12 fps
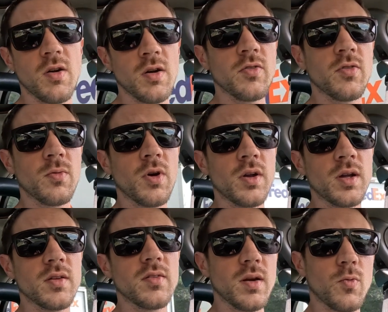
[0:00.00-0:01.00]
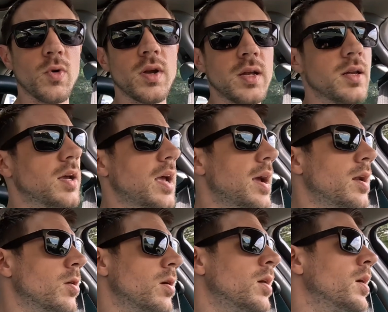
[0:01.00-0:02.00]
cars are running. It's like one
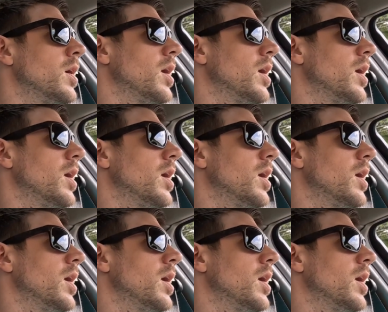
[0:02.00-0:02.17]
indicator.